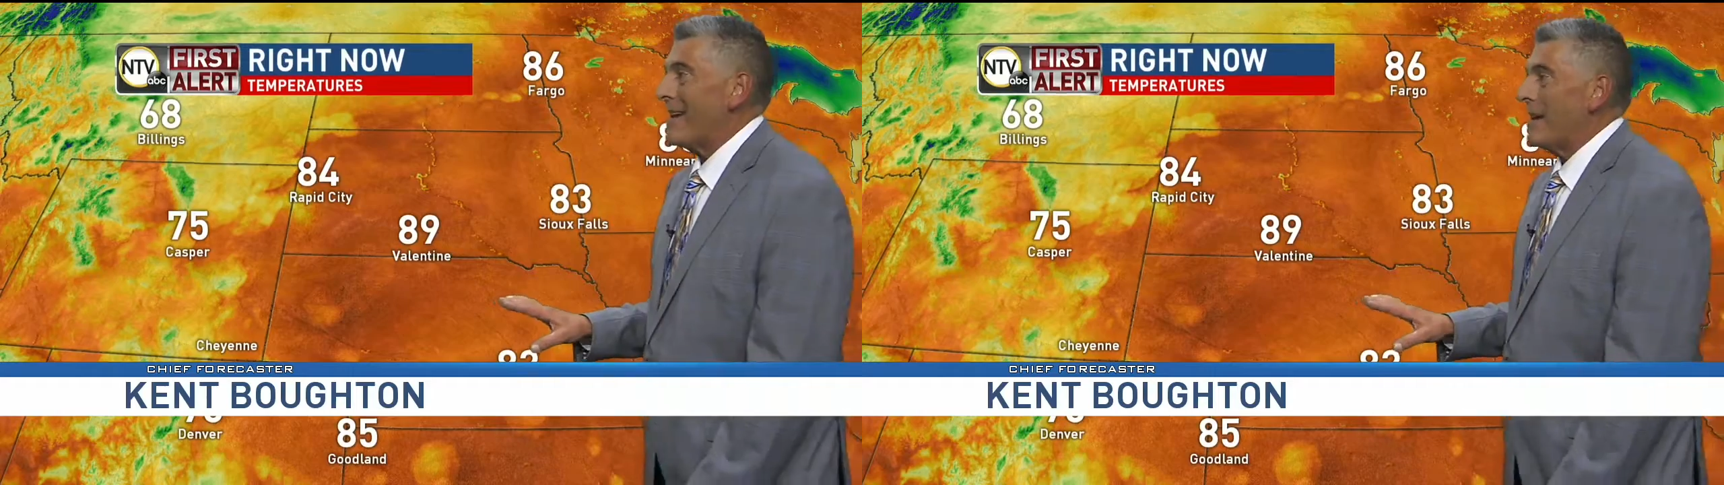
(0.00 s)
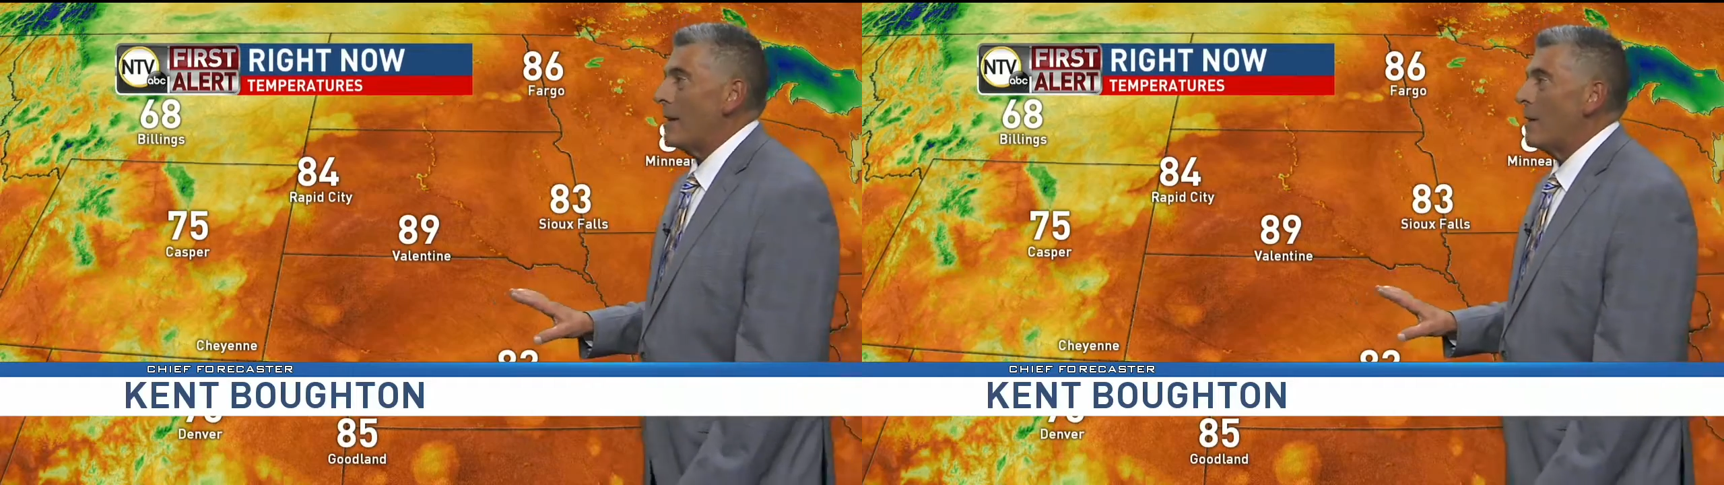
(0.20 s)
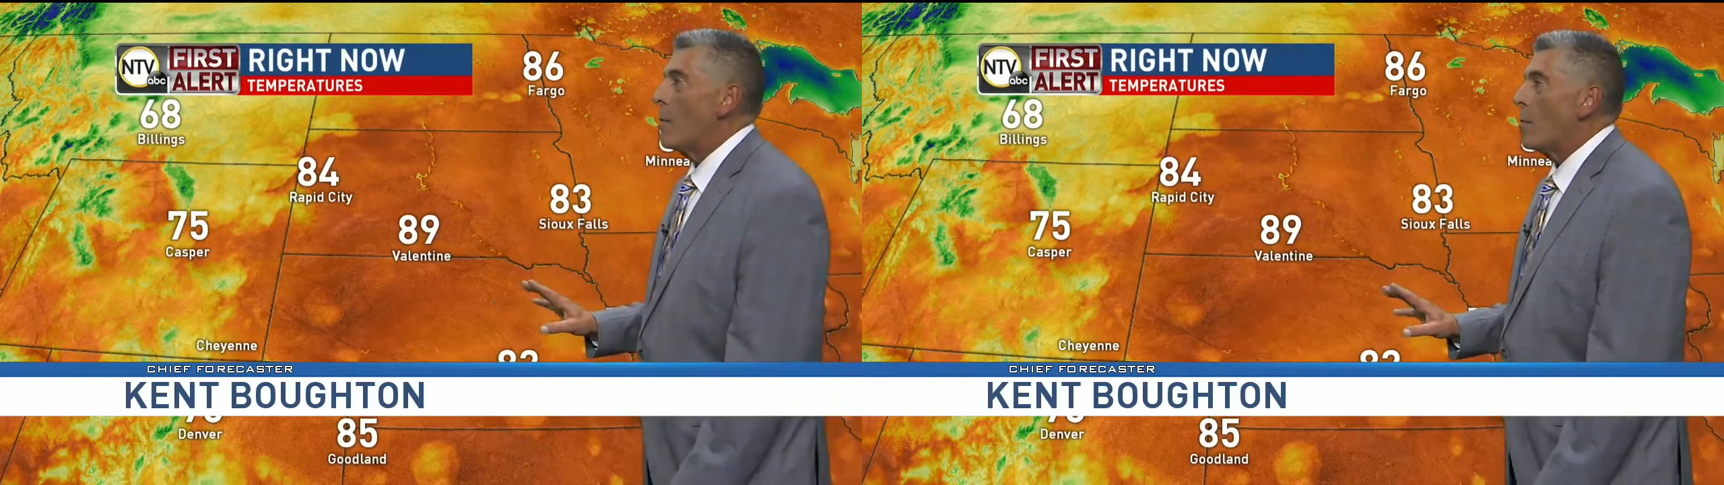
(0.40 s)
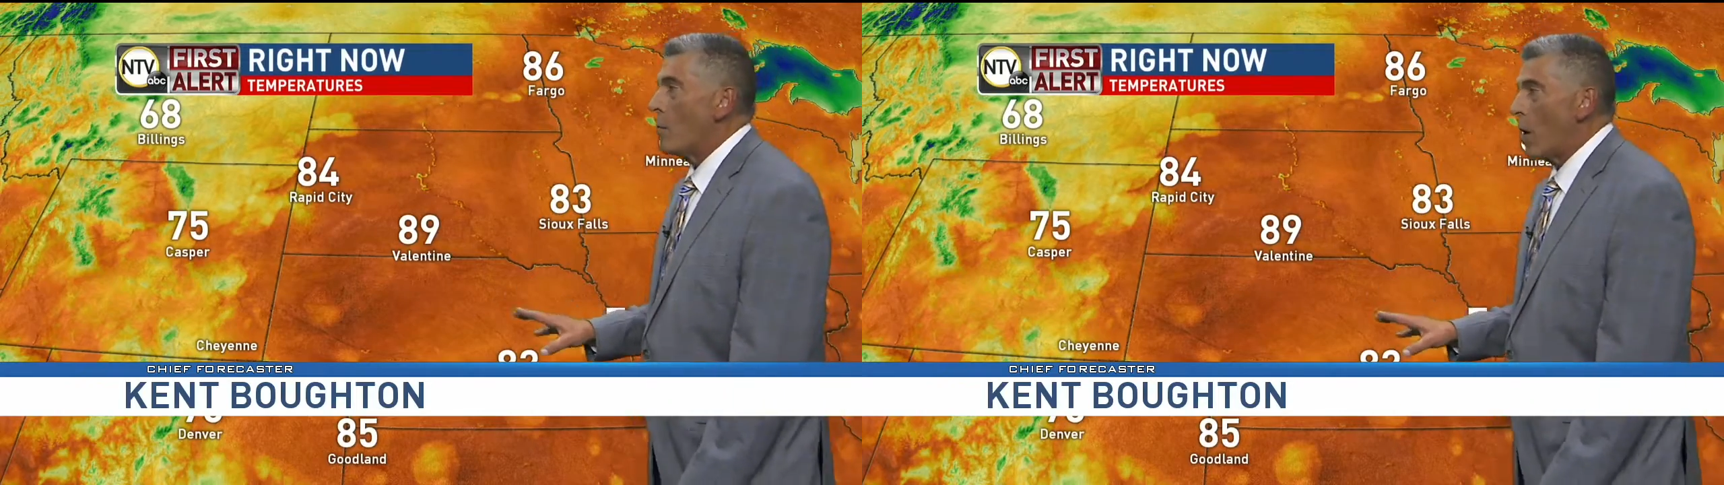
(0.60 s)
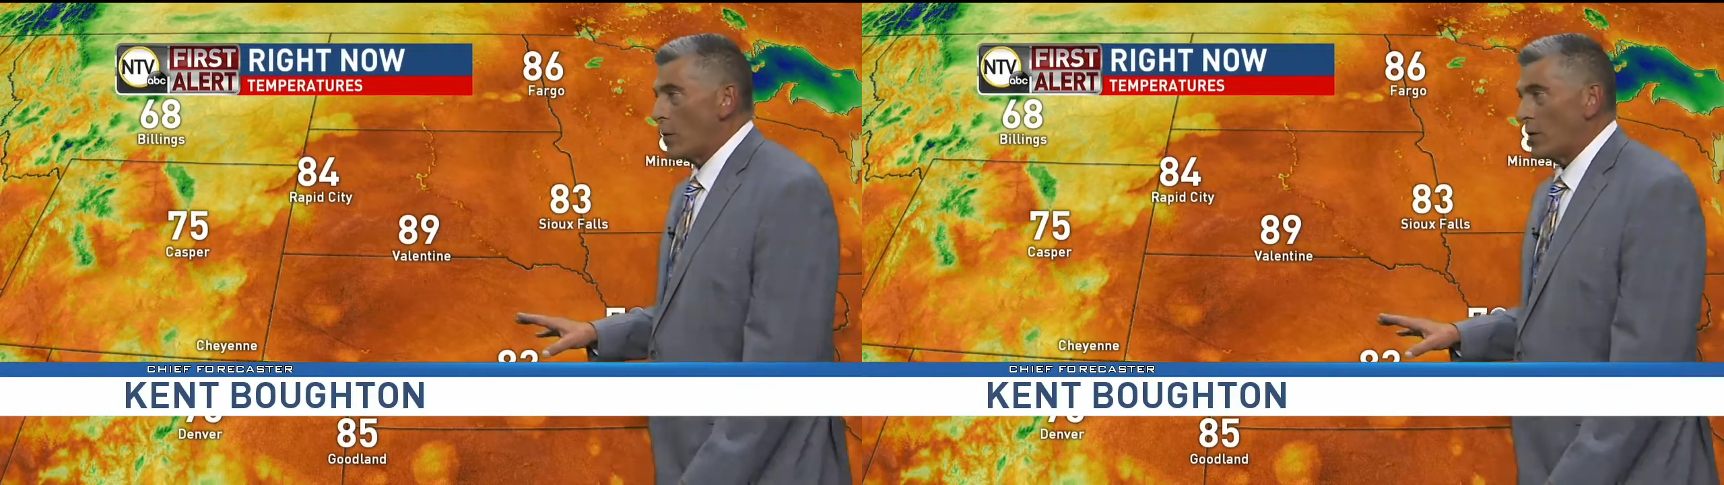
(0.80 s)
in
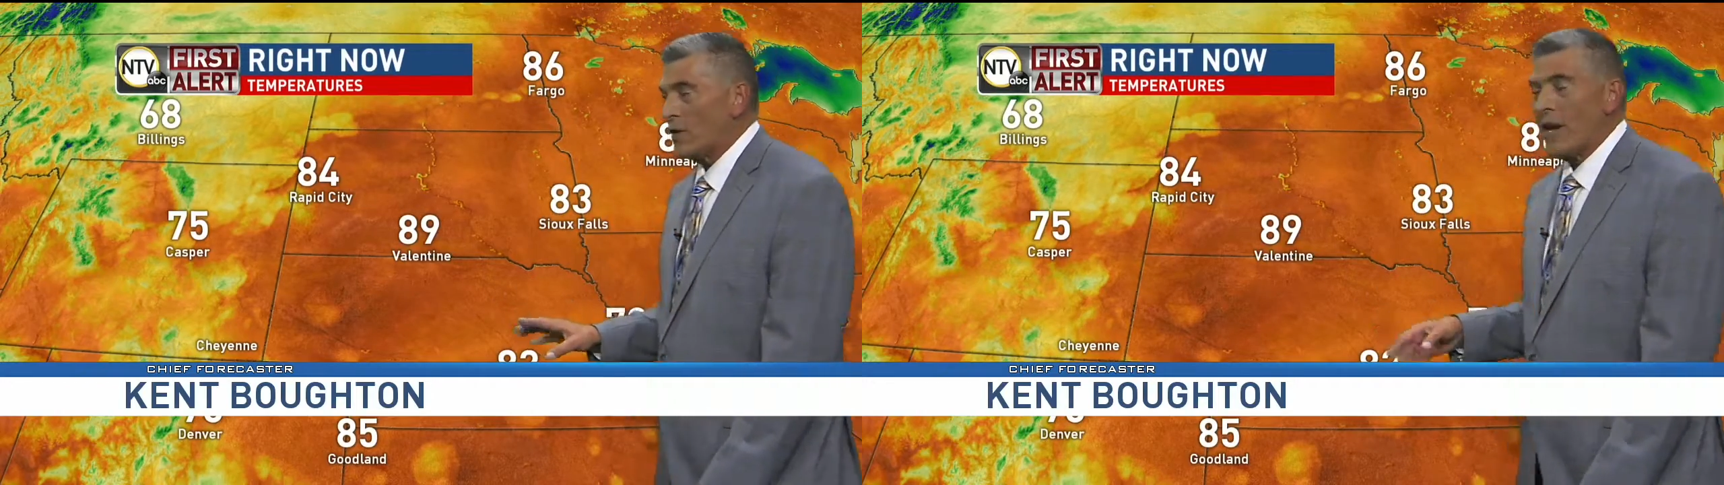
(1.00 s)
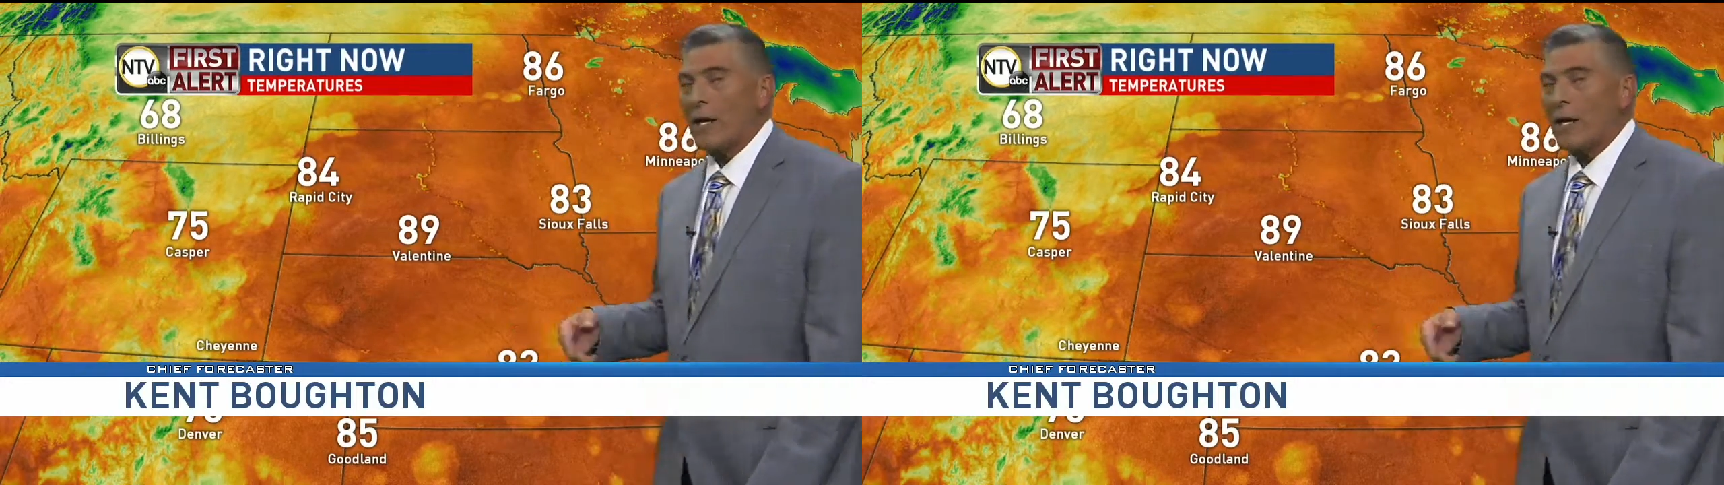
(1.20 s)
most